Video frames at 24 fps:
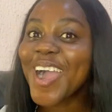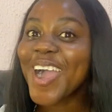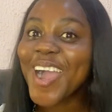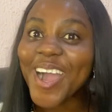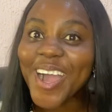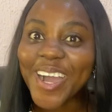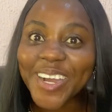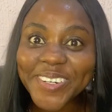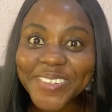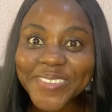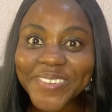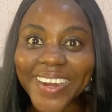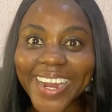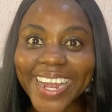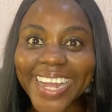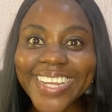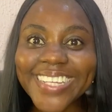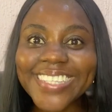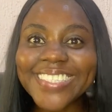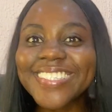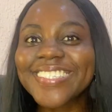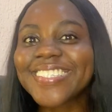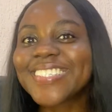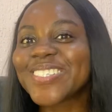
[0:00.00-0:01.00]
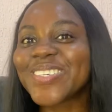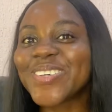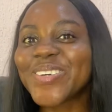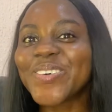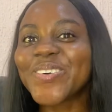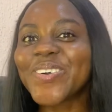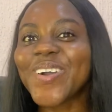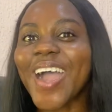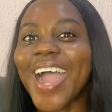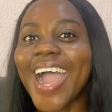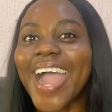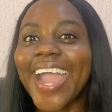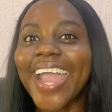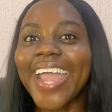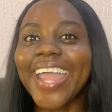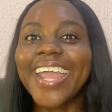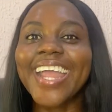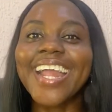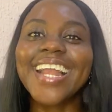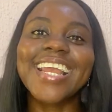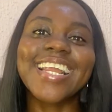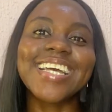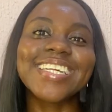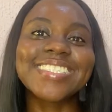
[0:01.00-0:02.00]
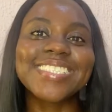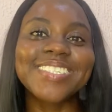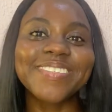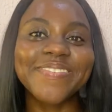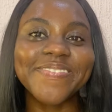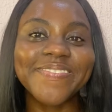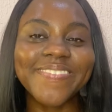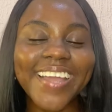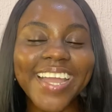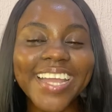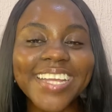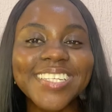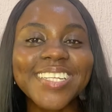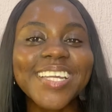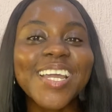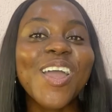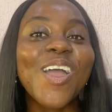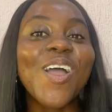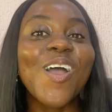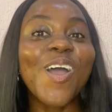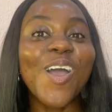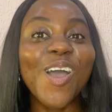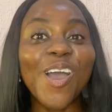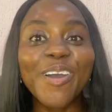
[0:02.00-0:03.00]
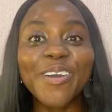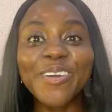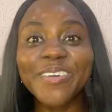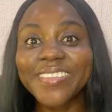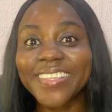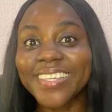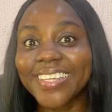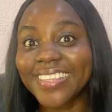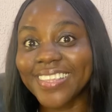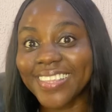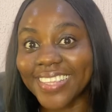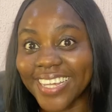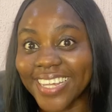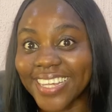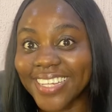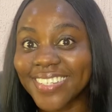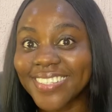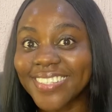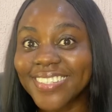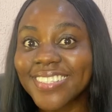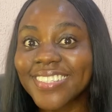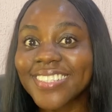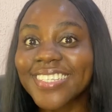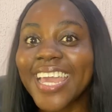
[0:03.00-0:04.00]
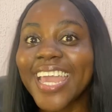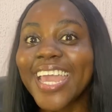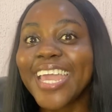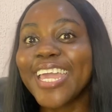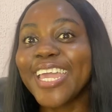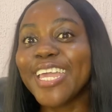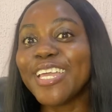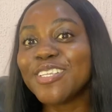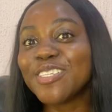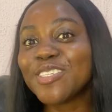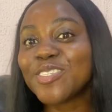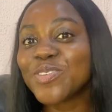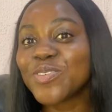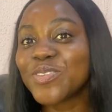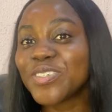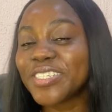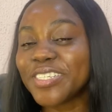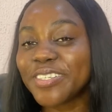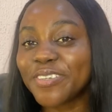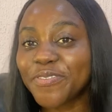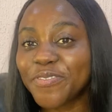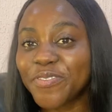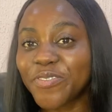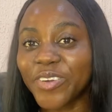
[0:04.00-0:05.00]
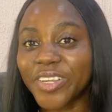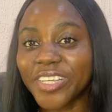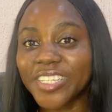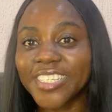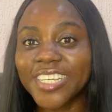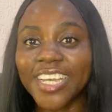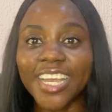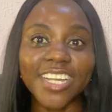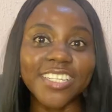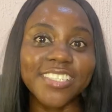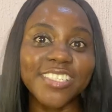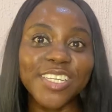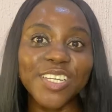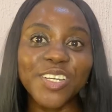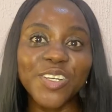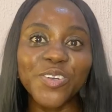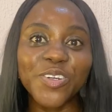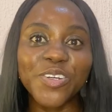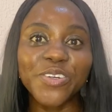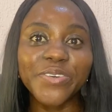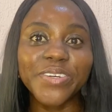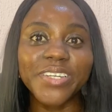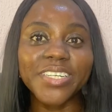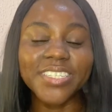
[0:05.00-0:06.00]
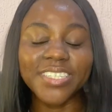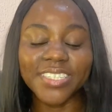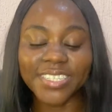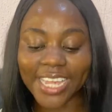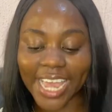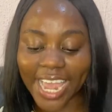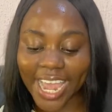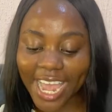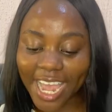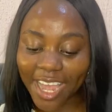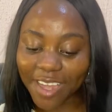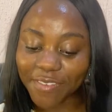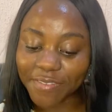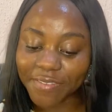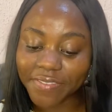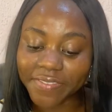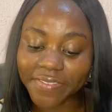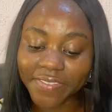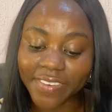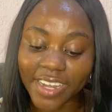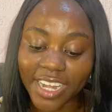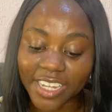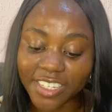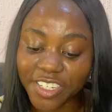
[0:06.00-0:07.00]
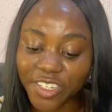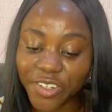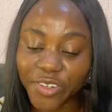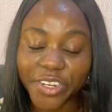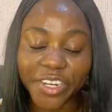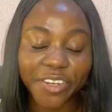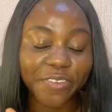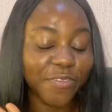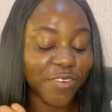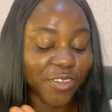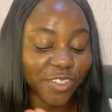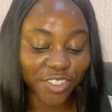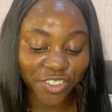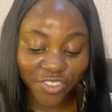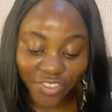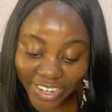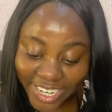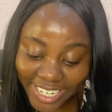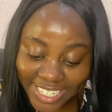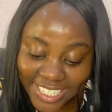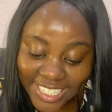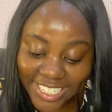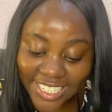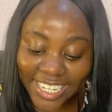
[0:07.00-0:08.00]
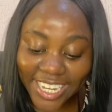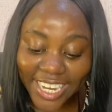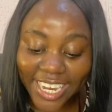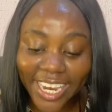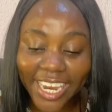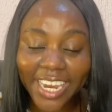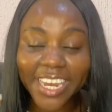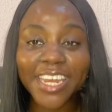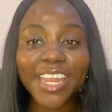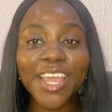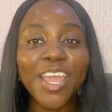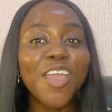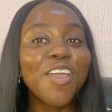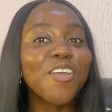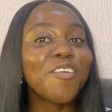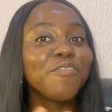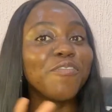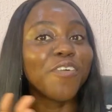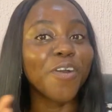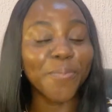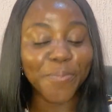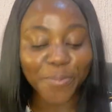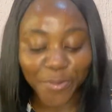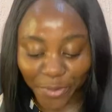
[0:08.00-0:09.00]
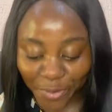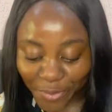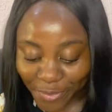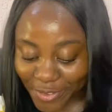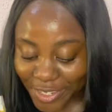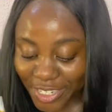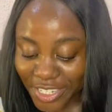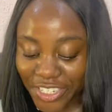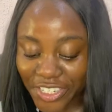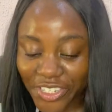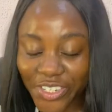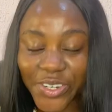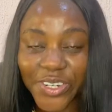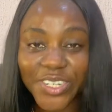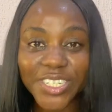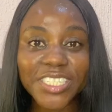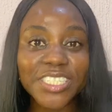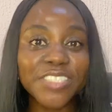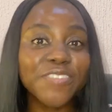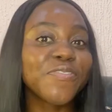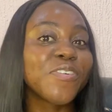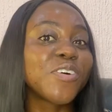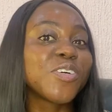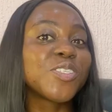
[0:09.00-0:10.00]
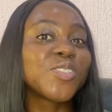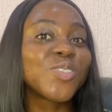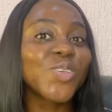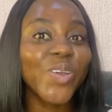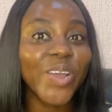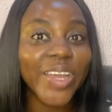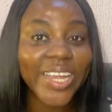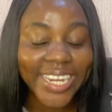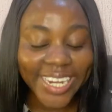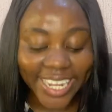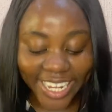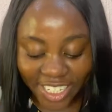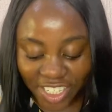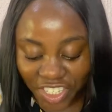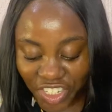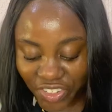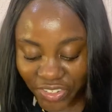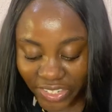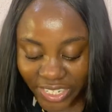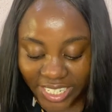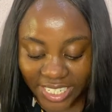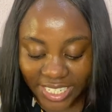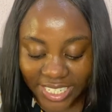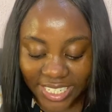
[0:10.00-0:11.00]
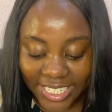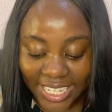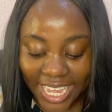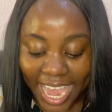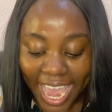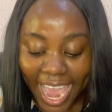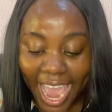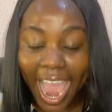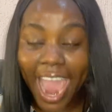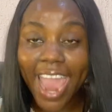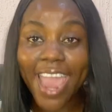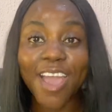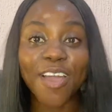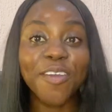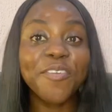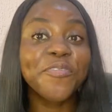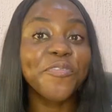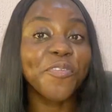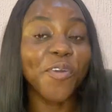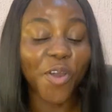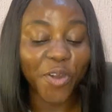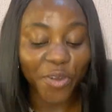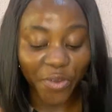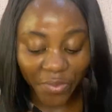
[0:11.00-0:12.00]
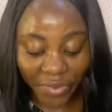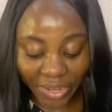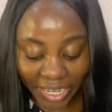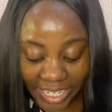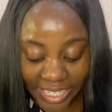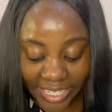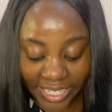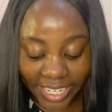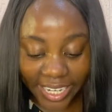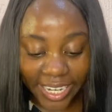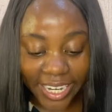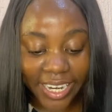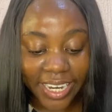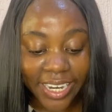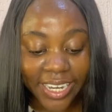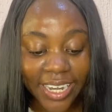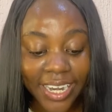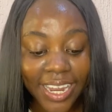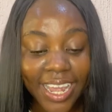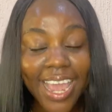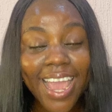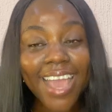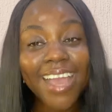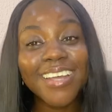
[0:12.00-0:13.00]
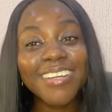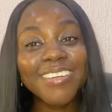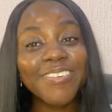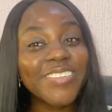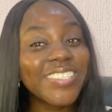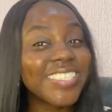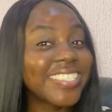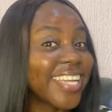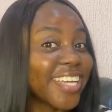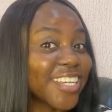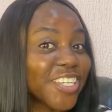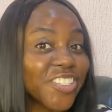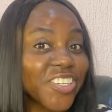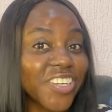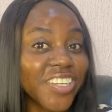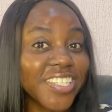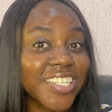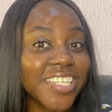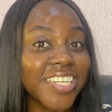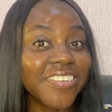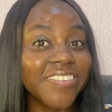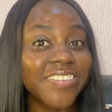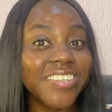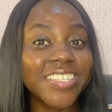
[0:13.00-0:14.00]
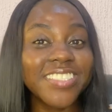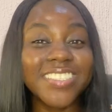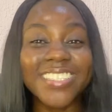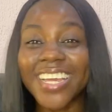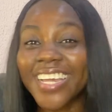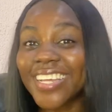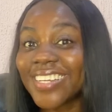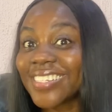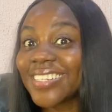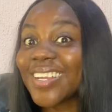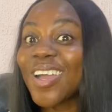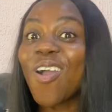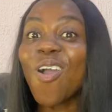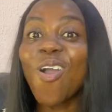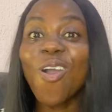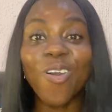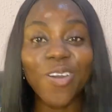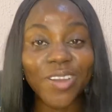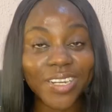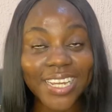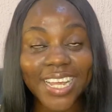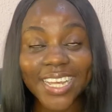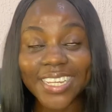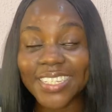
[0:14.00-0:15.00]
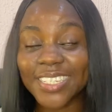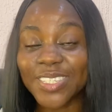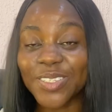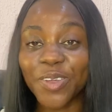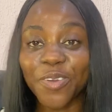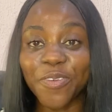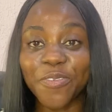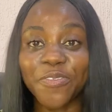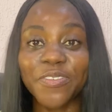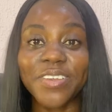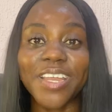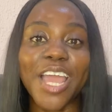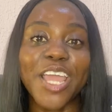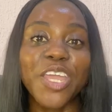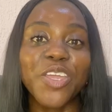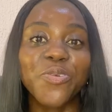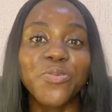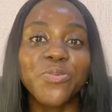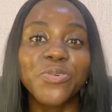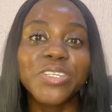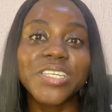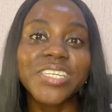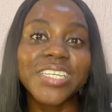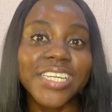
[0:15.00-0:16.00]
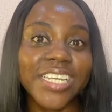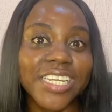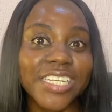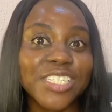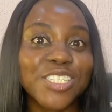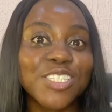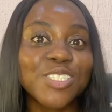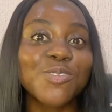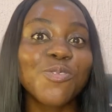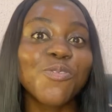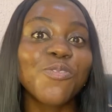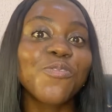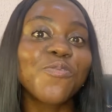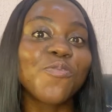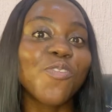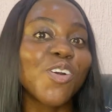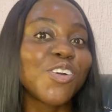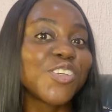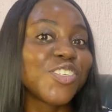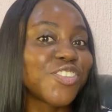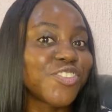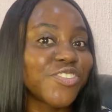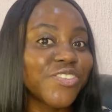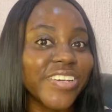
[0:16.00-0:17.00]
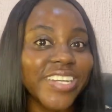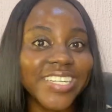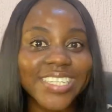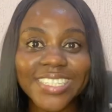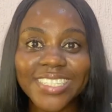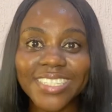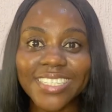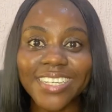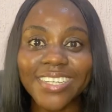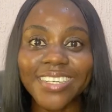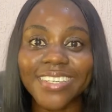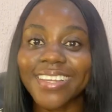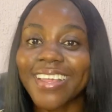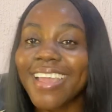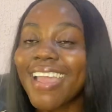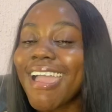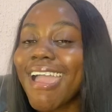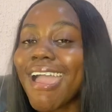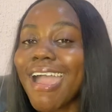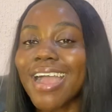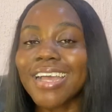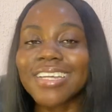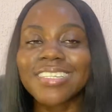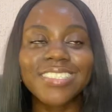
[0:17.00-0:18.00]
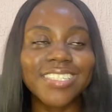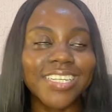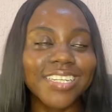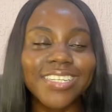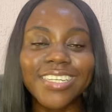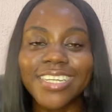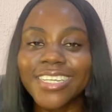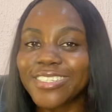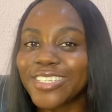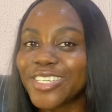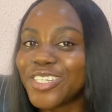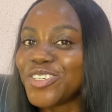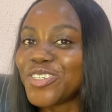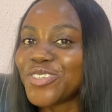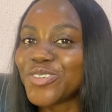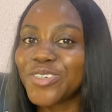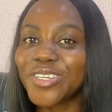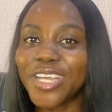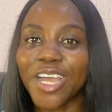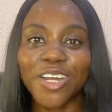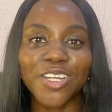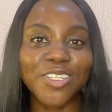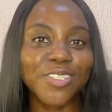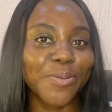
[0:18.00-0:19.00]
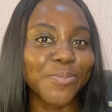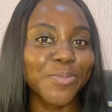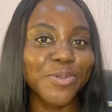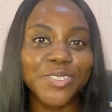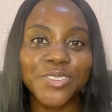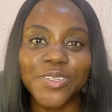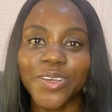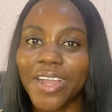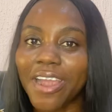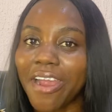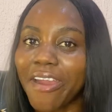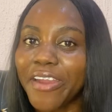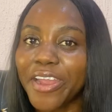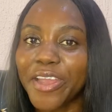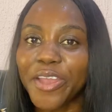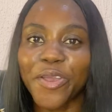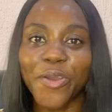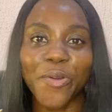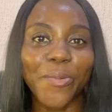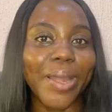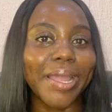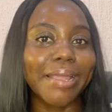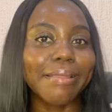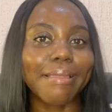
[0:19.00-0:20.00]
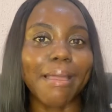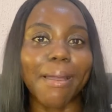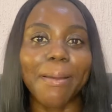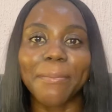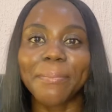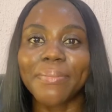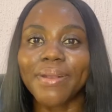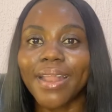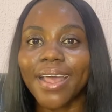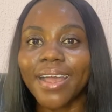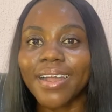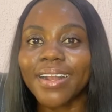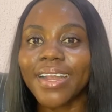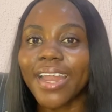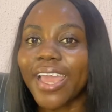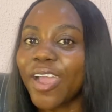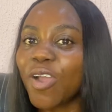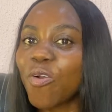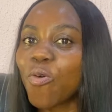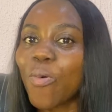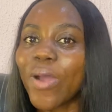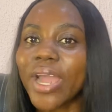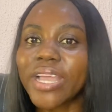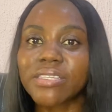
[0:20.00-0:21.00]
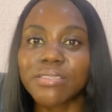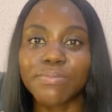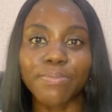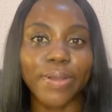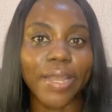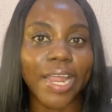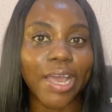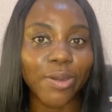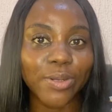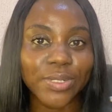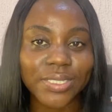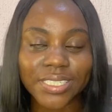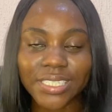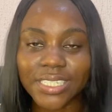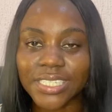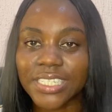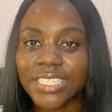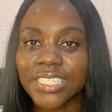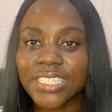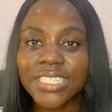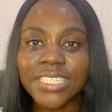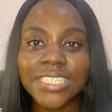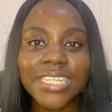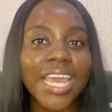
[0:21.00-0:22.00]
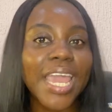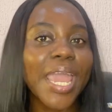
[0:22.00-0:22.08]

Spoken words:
Alright, so I classified all the things into different categories. I have category for dressing, for provisions, for toiletries, I have for reading, stationaries, and other stuff that you would need. So for dressing, as a lady, you know you're supposed to carry your white and black, like white blouses,